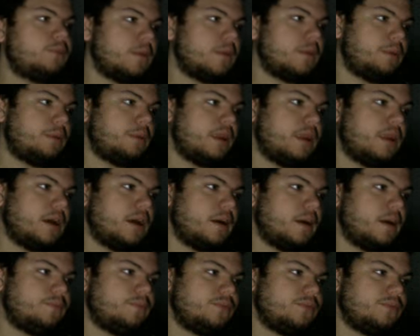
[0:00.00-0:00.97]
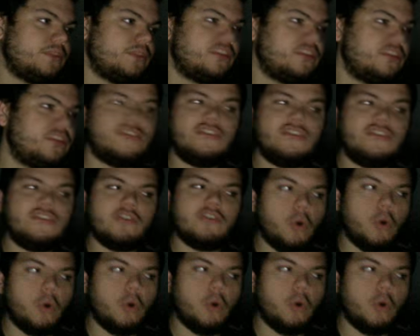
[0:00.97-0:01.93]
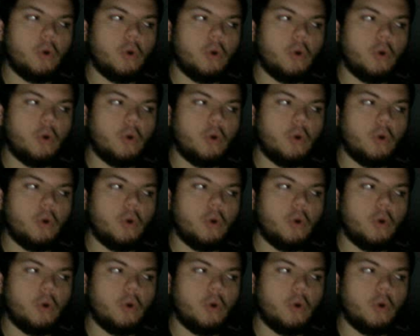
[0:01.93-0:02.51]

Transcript: But since it's